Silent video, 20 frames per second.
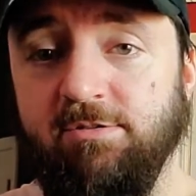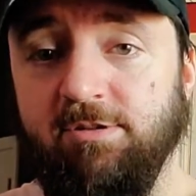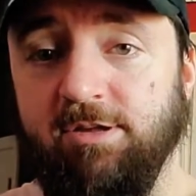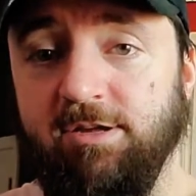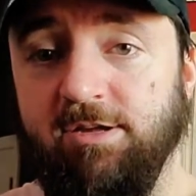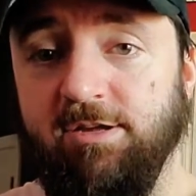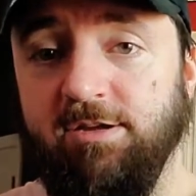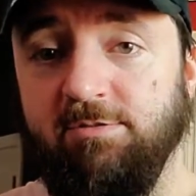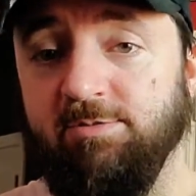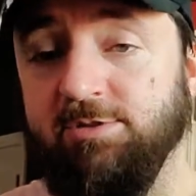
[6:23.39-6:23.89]

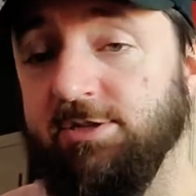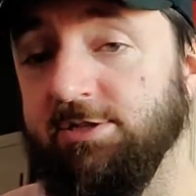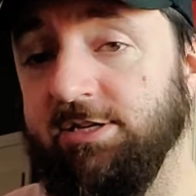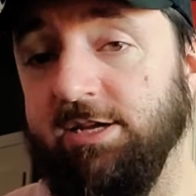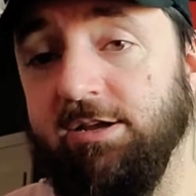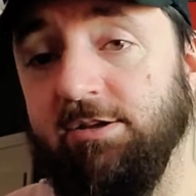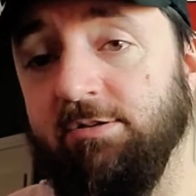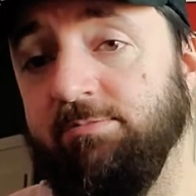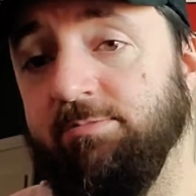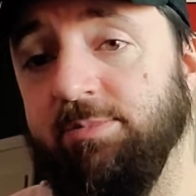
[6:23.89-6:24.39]
It was on
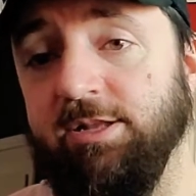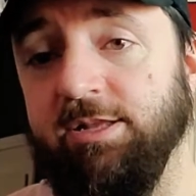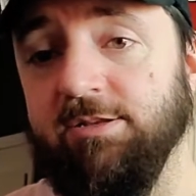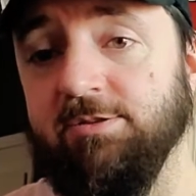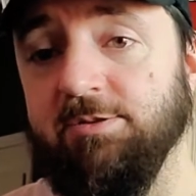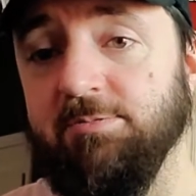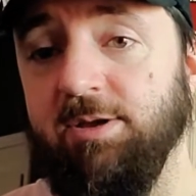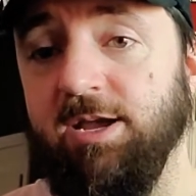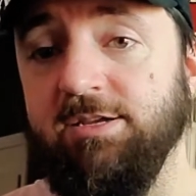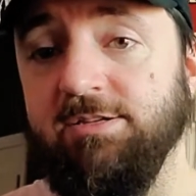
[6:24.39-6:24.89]
sale, but there's
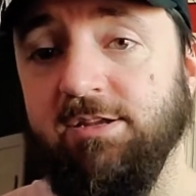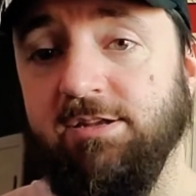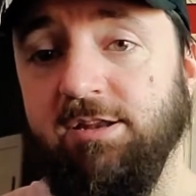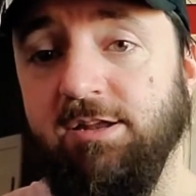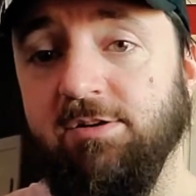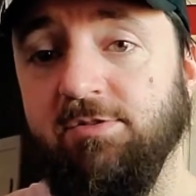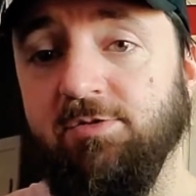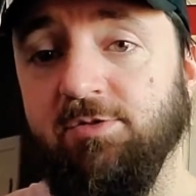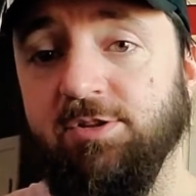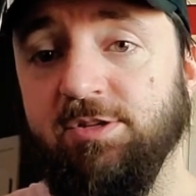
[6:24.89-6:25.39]
an amazing
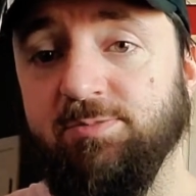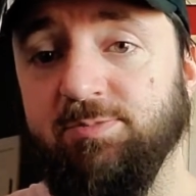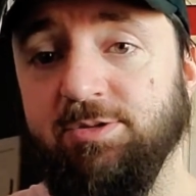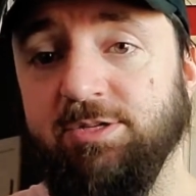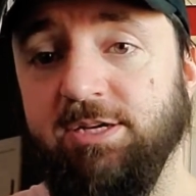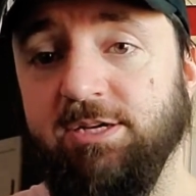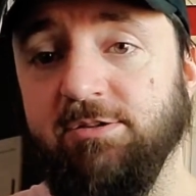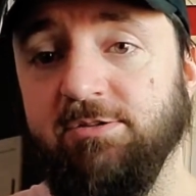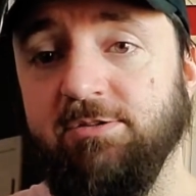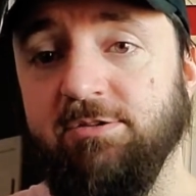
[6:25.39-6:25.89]
deal for this
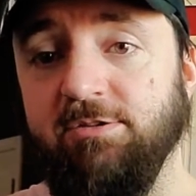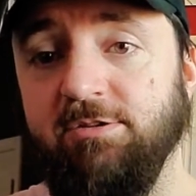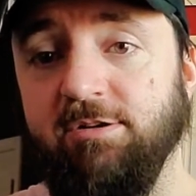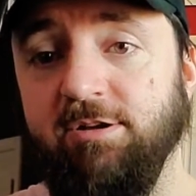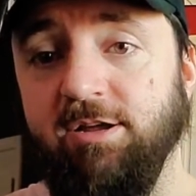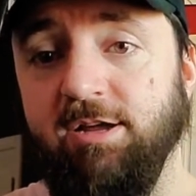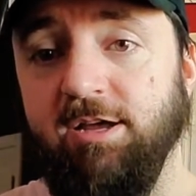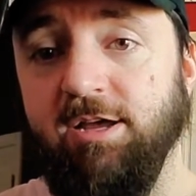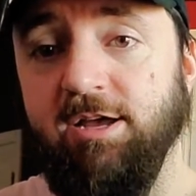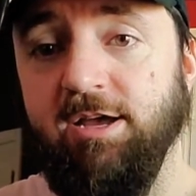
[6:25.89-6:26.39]
particular
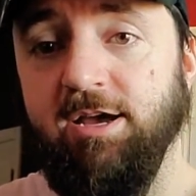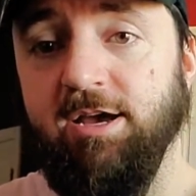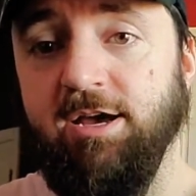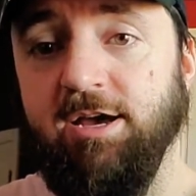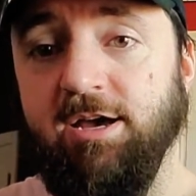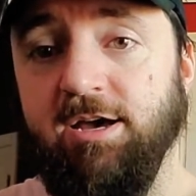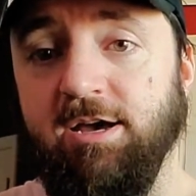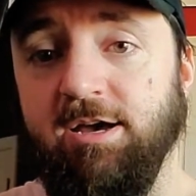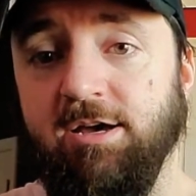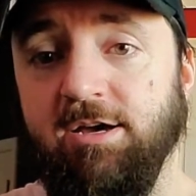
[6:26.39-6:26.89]

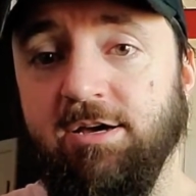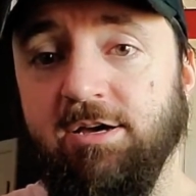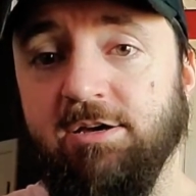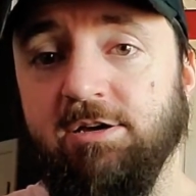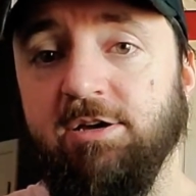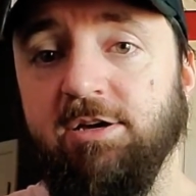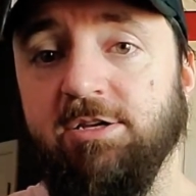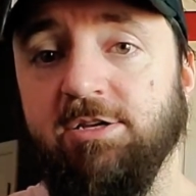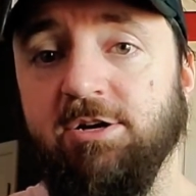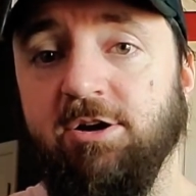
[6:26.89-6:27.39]

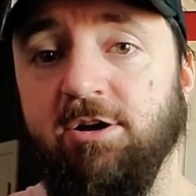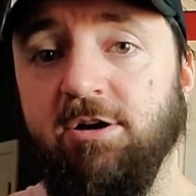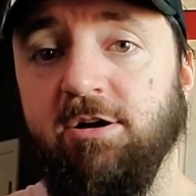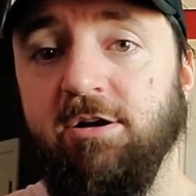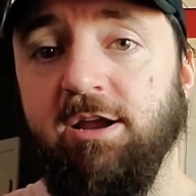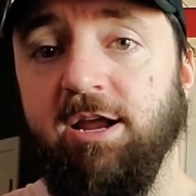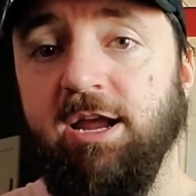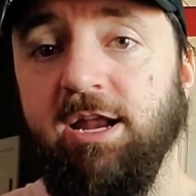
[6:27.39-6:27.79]
guitar.